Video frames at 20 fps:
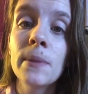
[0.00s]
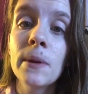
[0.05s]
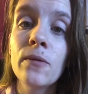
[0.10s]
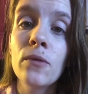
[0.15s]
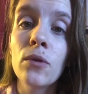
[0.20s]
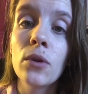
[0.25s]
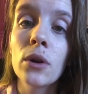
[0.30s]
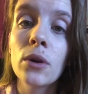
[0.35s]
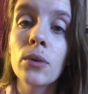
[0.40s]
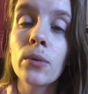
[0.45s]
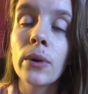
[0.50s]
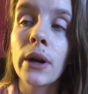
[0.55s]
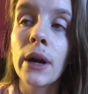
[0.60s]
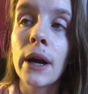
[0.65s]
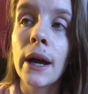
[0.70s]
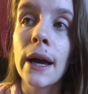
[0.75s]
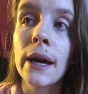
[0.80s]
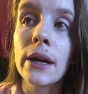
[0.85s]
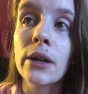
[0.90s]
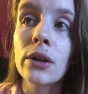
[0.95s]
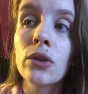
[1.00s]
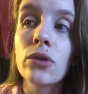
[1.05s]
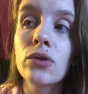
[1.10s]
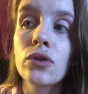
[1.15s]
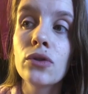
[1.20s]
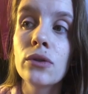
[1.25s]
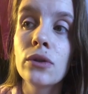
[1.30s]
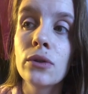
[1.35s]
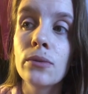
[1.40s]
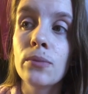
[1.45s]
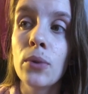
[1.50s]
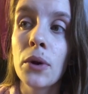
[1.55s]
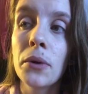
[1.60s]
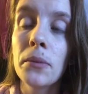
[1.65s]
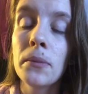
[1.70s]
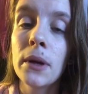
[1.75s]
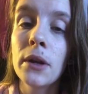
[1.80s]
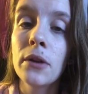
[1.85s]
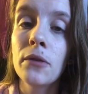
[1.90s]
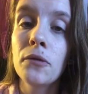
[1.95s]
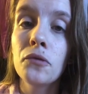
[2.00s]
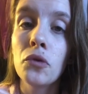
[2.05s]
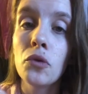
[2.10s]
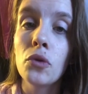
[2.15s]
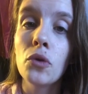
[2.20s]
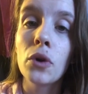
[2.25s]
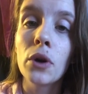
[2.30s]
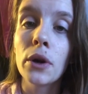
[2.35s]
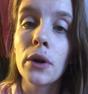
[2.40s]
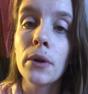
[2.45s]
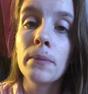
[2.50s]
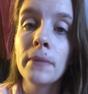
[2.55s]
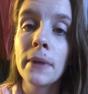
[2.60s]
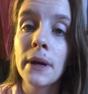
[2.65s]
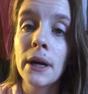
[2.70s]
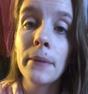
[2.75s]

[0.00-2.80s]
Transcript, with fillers: before where I had to go to an appointment for